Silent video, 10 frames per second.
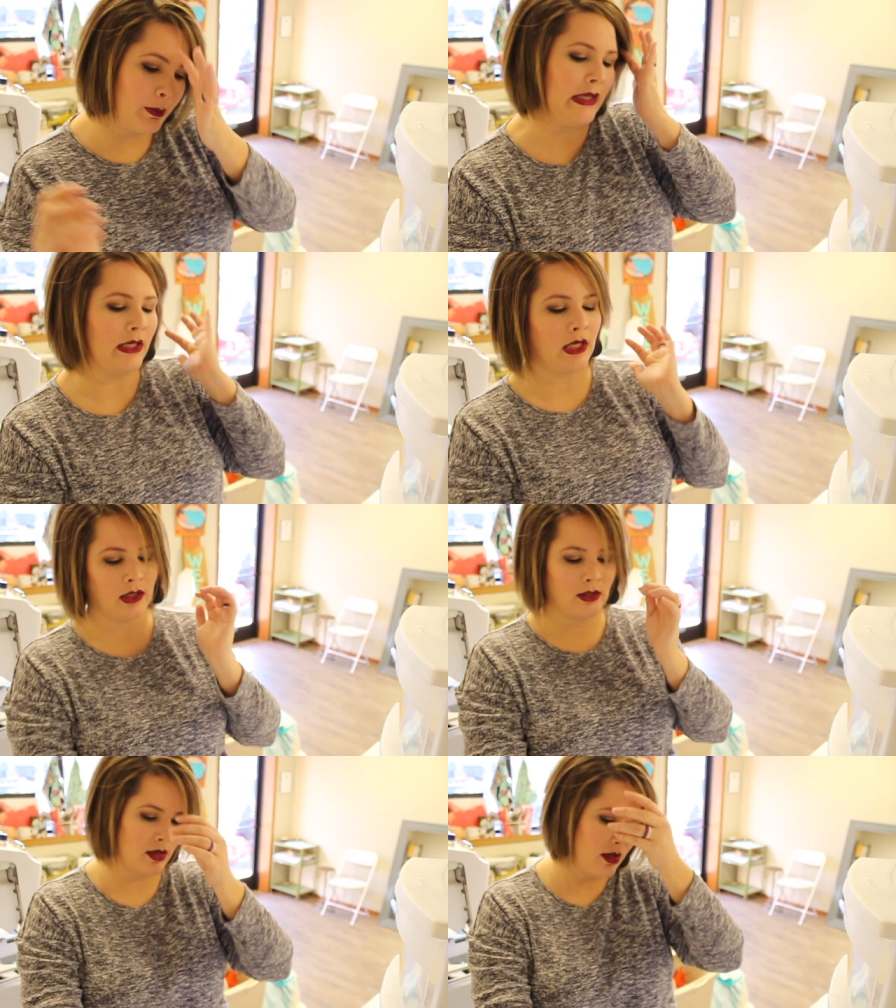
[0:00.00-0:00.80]
pink.
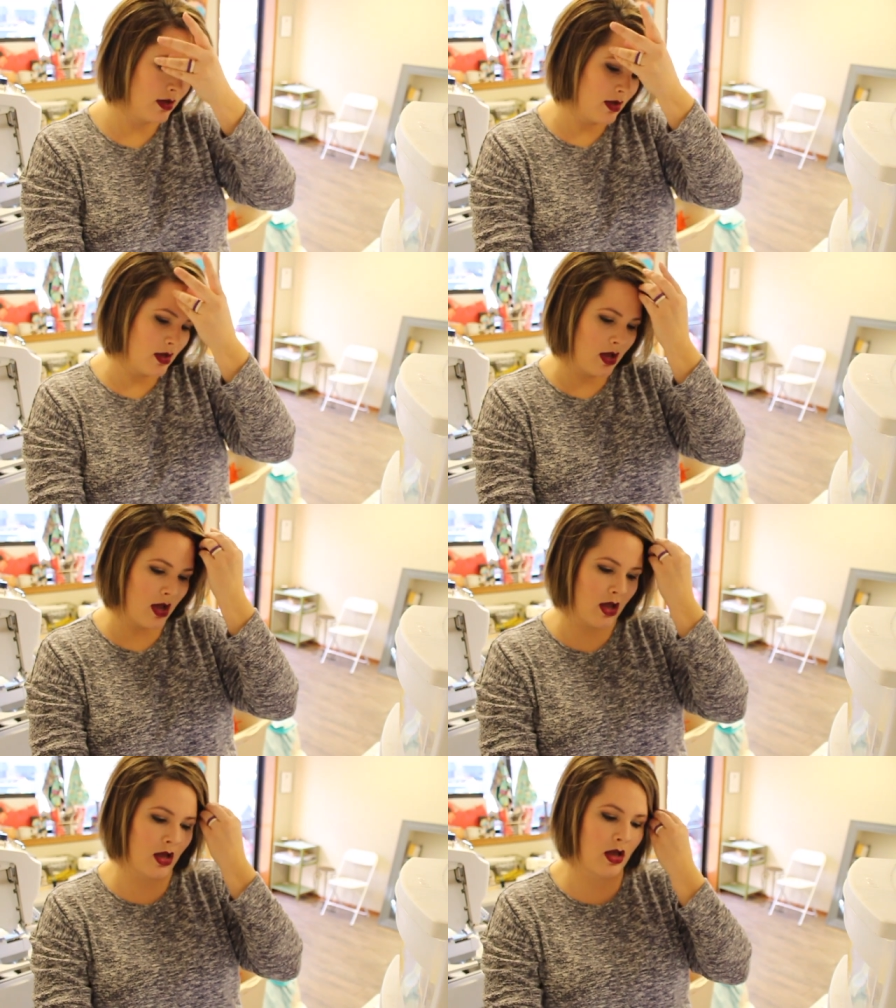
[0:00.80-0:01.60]

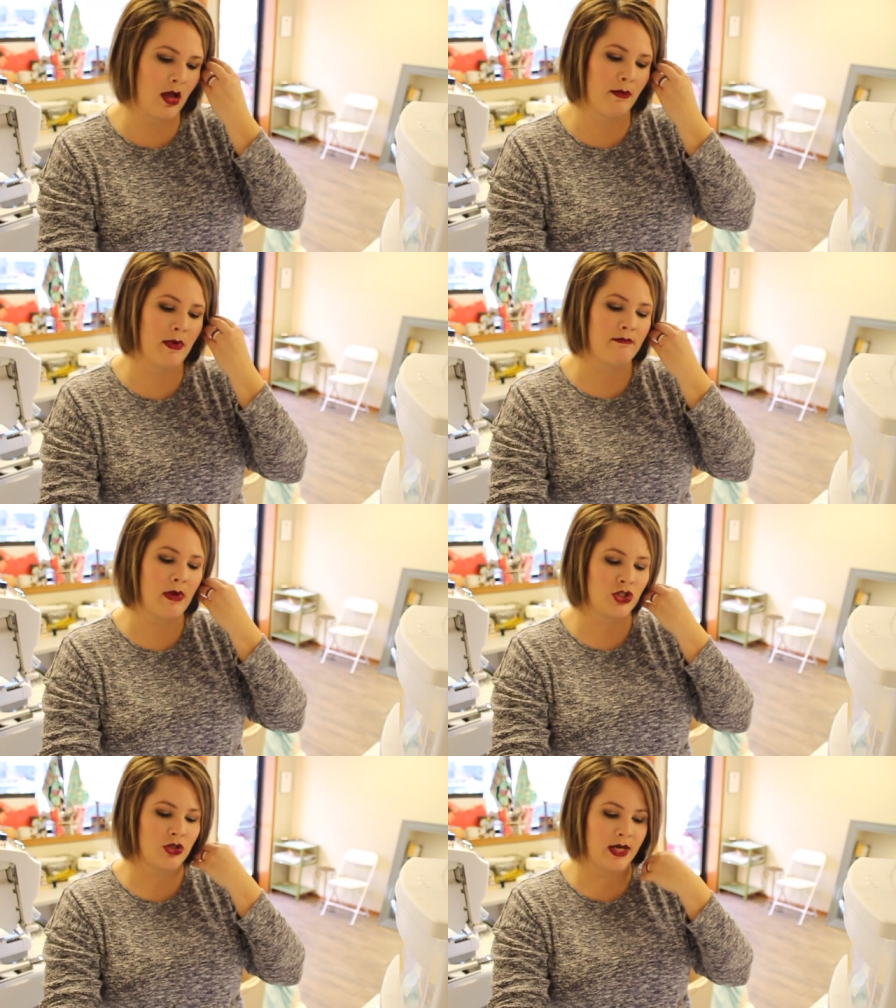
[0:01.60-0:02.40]

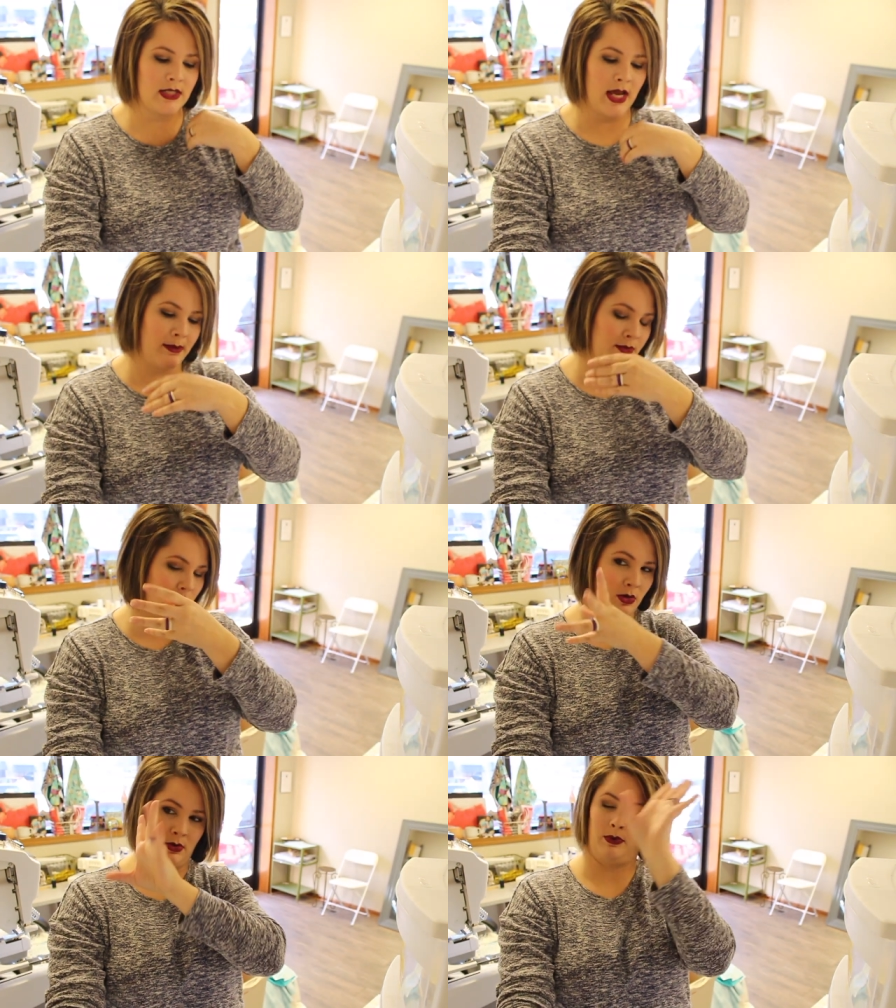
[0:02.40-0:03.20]
Measuring tapes,